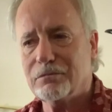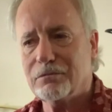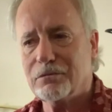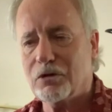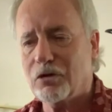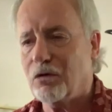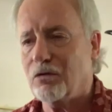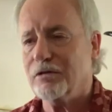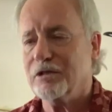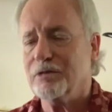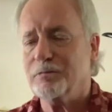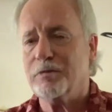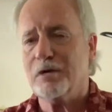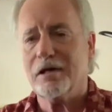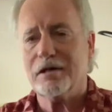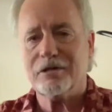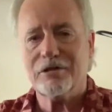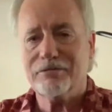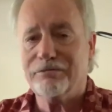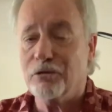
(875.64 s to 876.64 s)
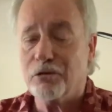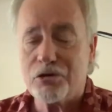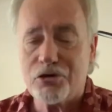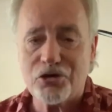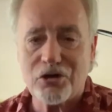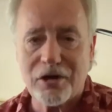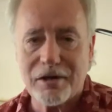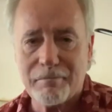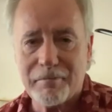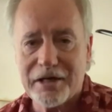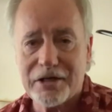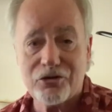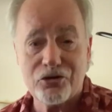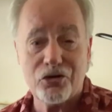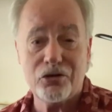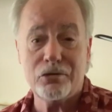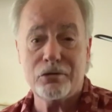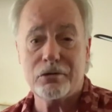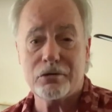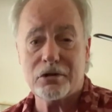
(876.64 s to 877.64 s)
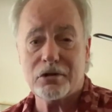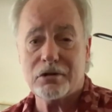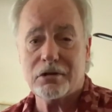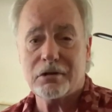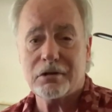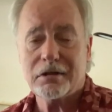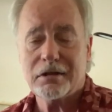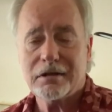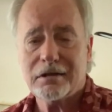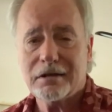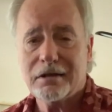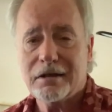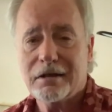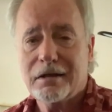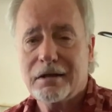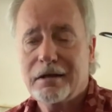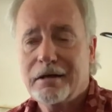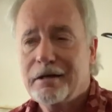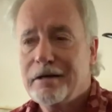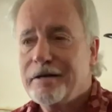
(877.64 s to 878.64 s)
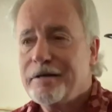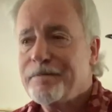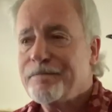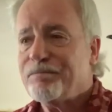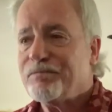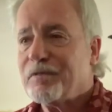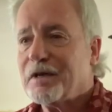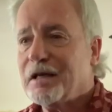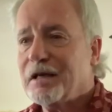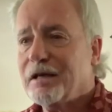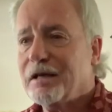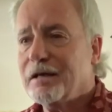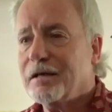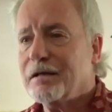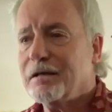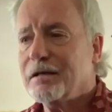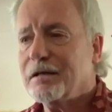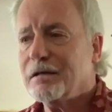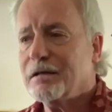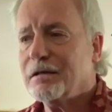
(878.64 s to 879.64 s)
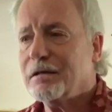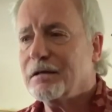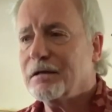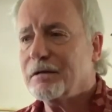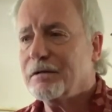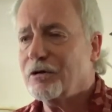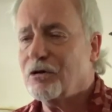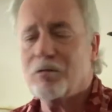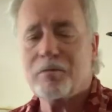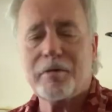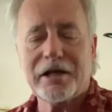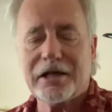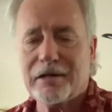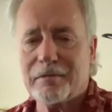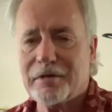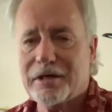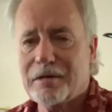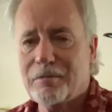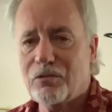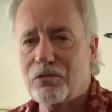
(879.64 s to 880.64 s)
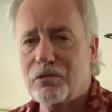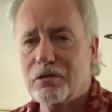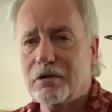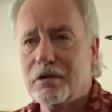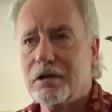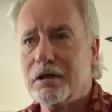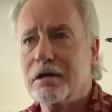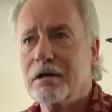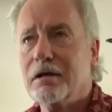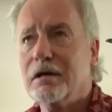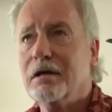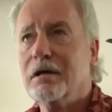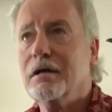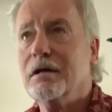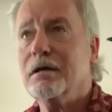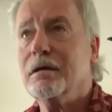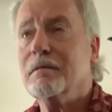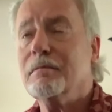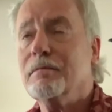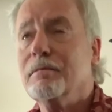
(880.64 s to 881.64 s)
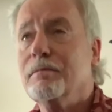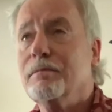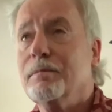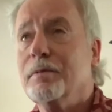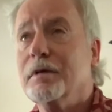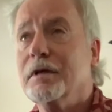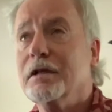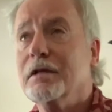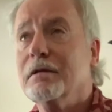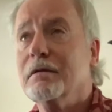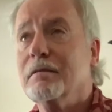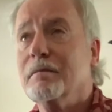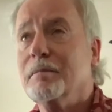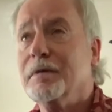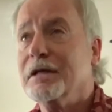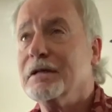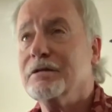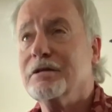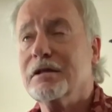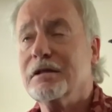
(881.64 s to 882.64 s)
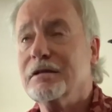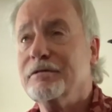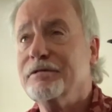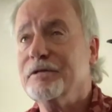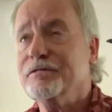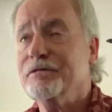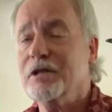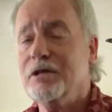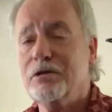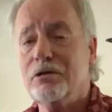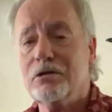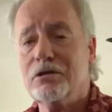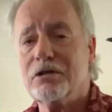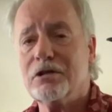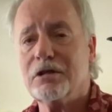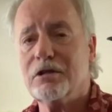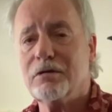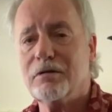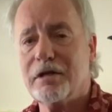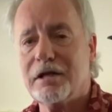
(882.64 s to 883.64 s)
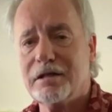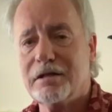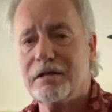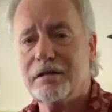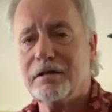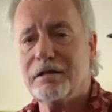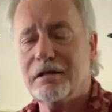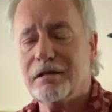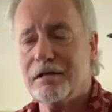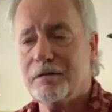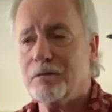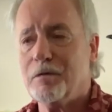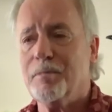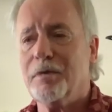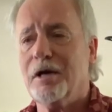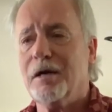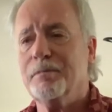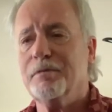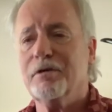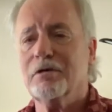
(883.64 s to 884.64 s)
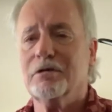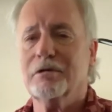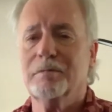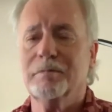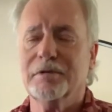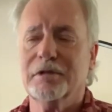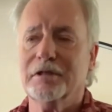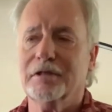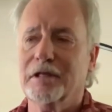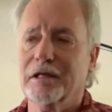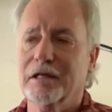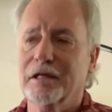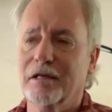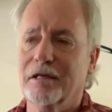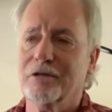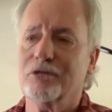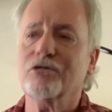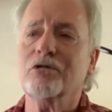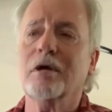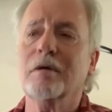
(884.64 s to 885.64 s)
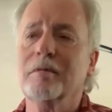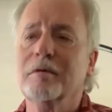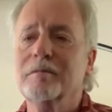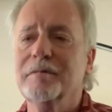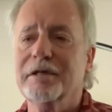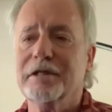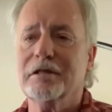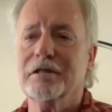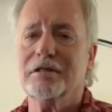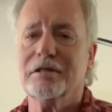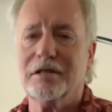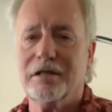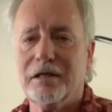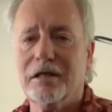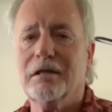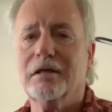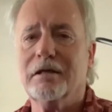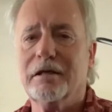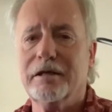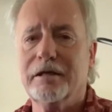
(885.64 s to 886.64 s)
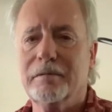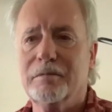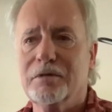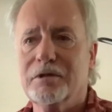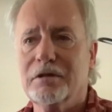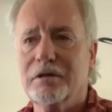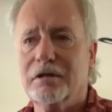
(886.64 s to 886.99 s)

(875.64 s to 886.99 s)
All these products, Florsheim made shoes, and they don't make them anymore, but about 10 or 15 years ago they did, and they were popular, but they got in trouble because they claimed